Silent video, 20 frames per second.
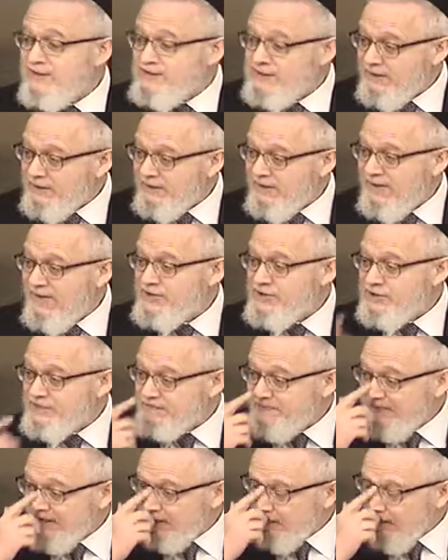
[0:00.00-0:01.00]
said the case is
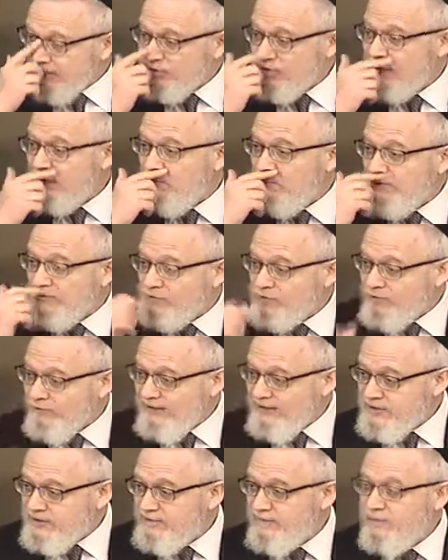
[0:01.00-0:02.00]
speaking. Initially, when it was
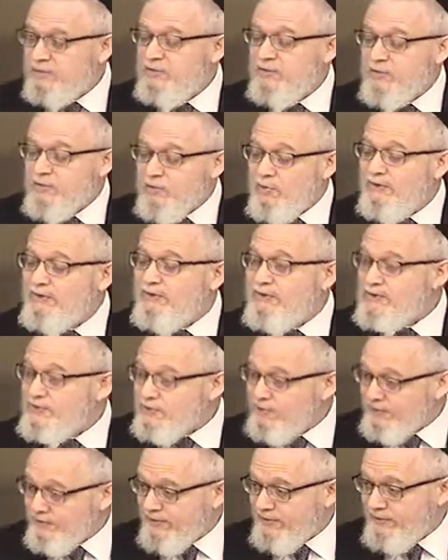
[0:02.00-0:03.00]
transferred, the coin did
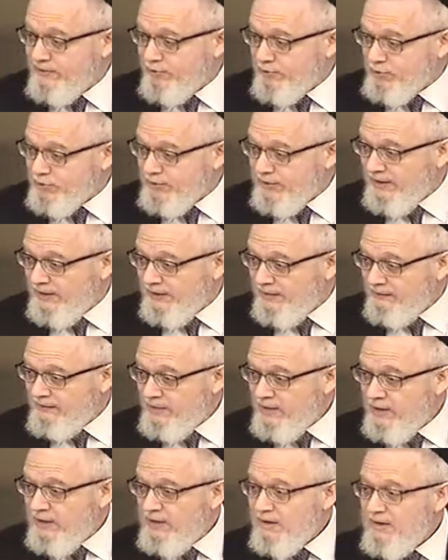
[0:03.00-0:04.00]
circulate in Yerushalayim.
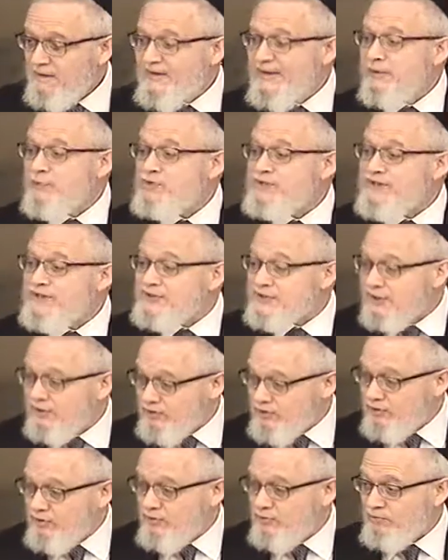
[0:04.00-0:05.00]
Then it was
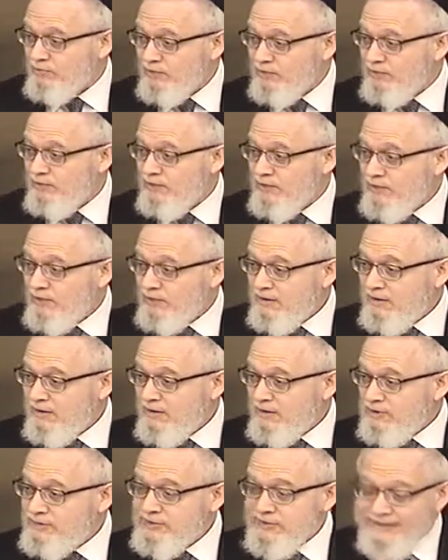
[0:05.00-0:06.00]
discontinued.
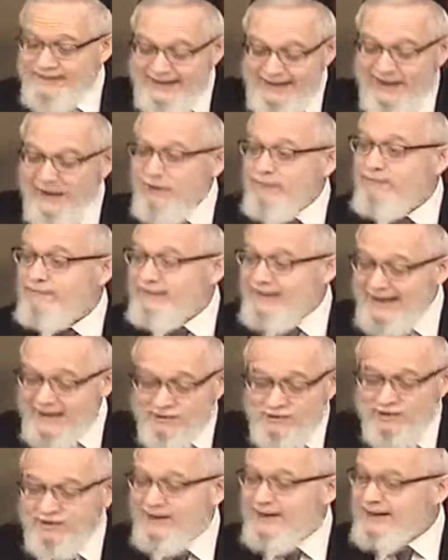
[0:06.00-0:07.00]
So now,
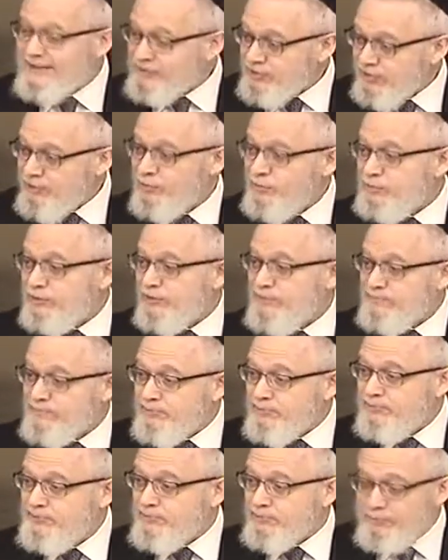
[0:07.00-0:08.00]
factually, it has Kedusha,
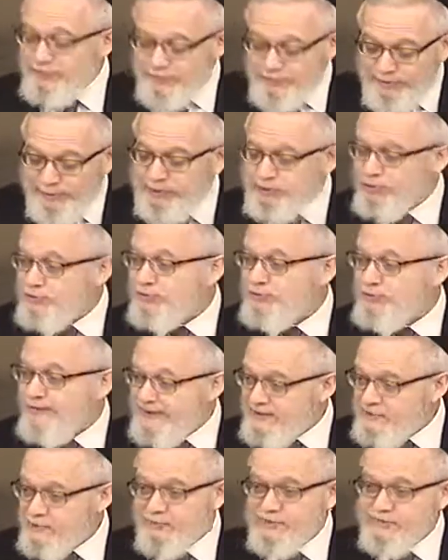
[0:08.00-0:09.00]
because the, the original
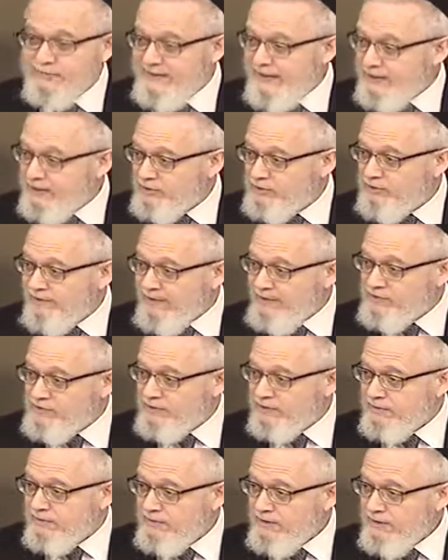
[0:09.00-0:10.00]
transfer was a valid
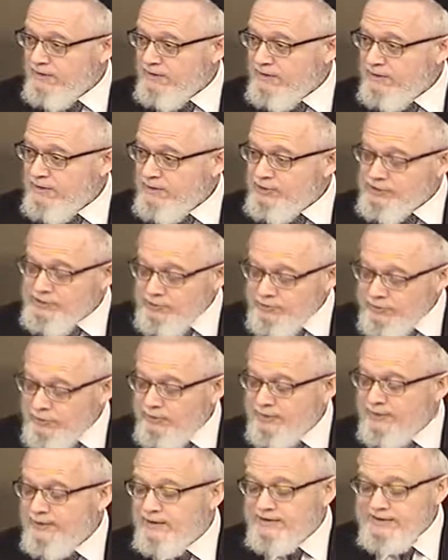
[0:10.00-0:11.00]
transfer. So
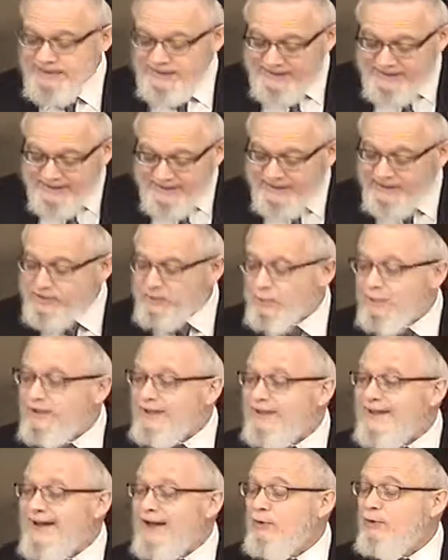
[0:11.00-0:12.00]
we, it says, we
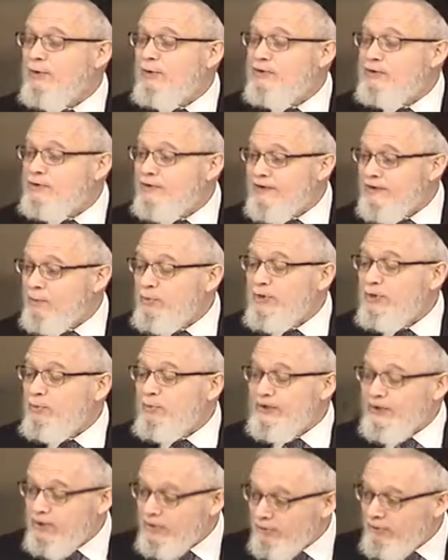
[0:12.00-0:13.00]
allow you to, tra we,
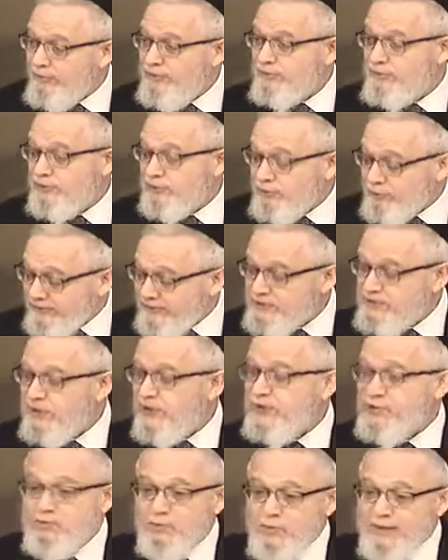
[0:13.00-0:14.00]
we encourage to transfer onto